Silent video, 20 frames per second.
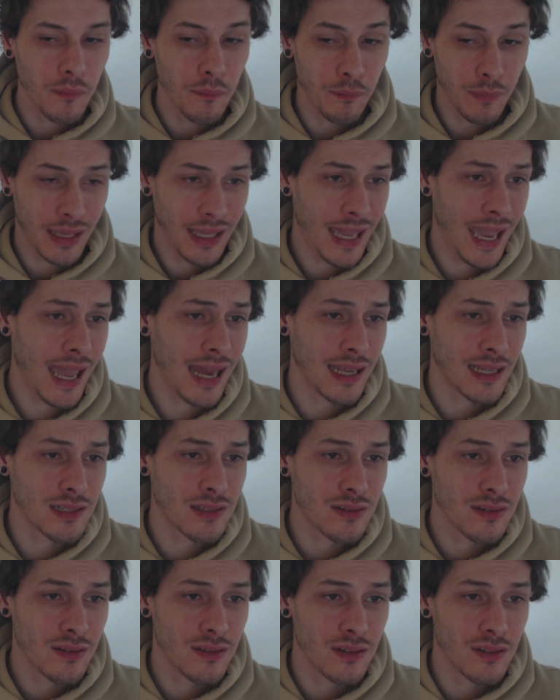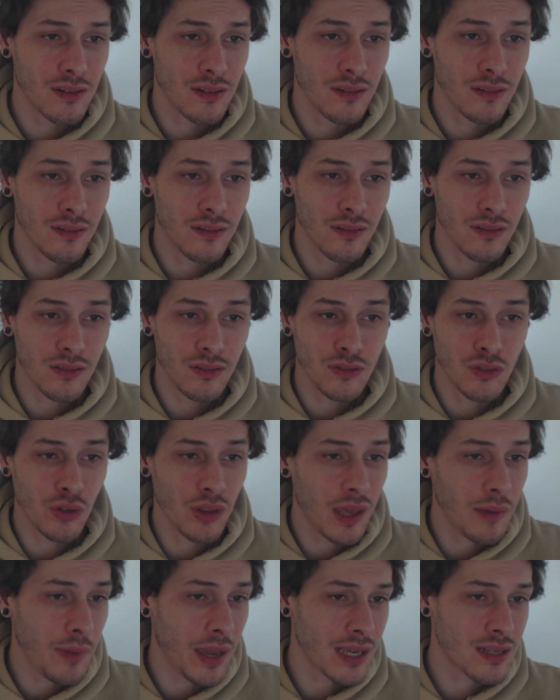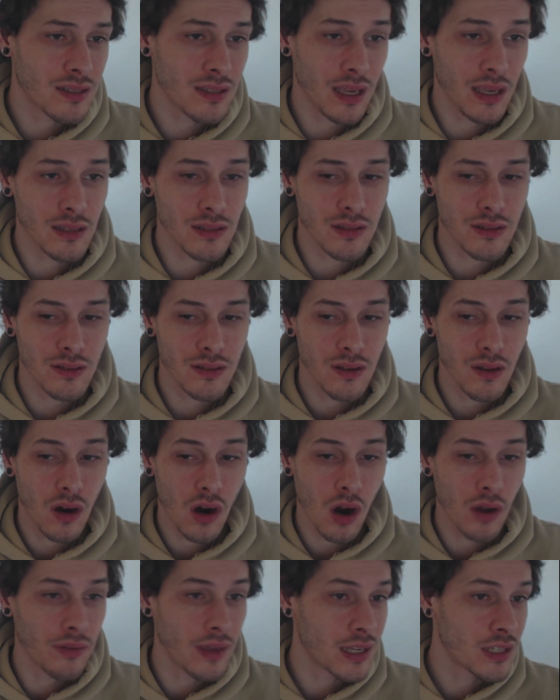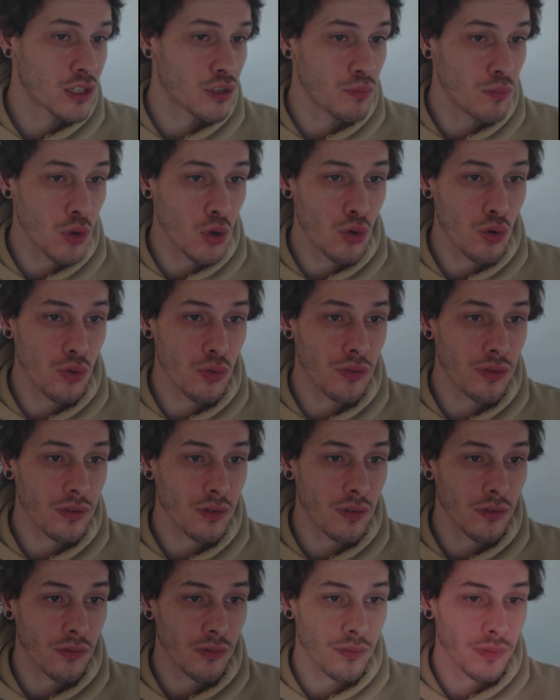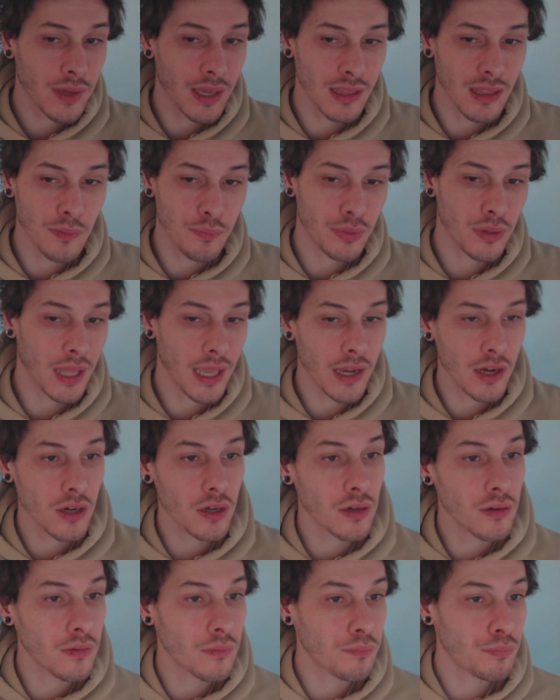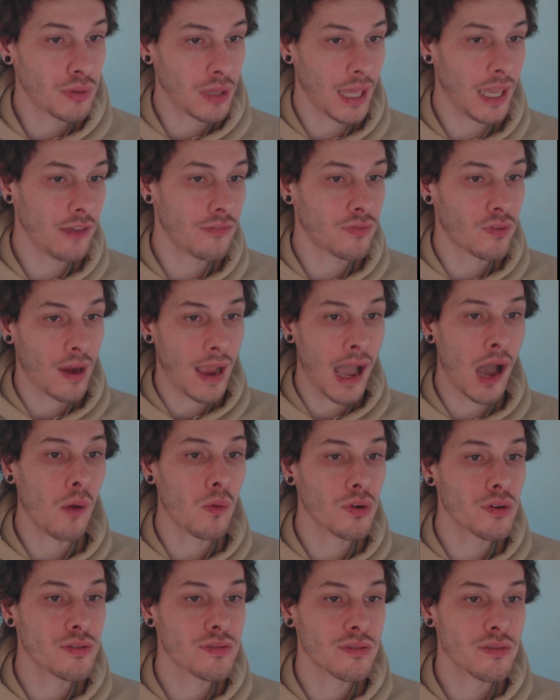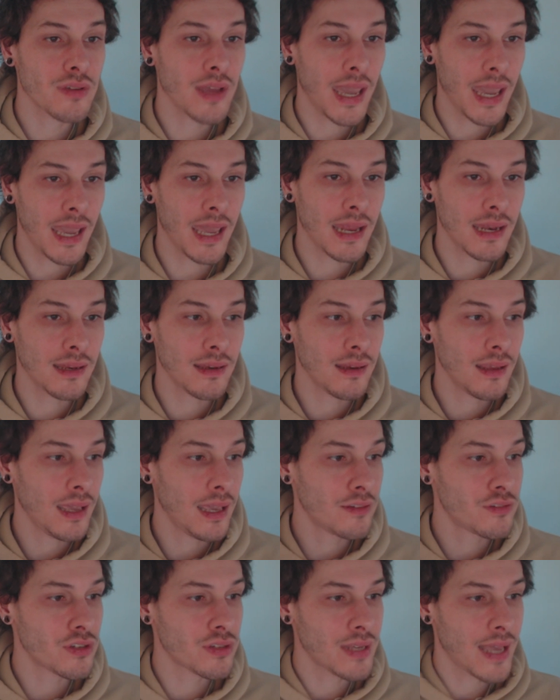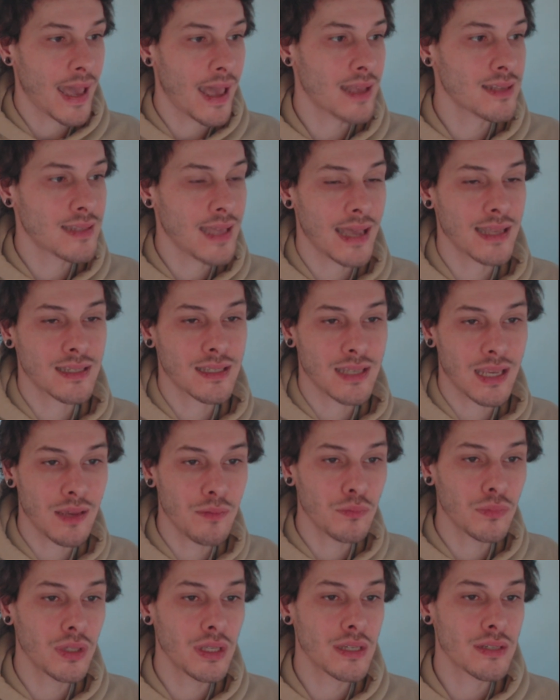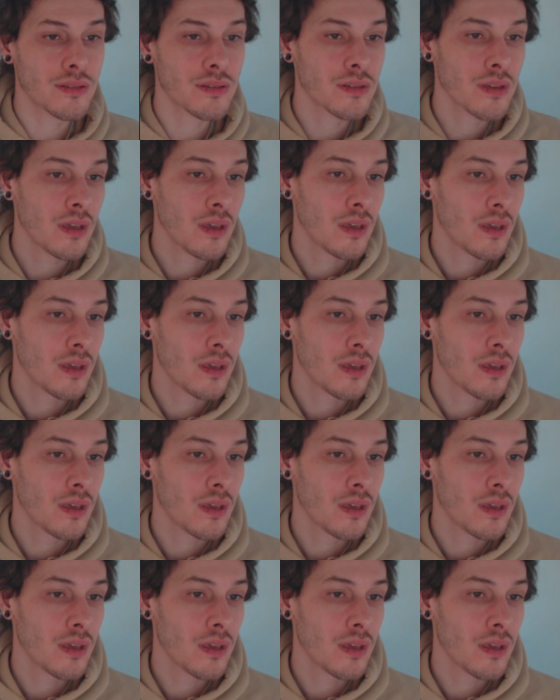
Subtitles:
mechanics? Do they make sense? Are they smooth? Can the player play for hours and it just has that seamless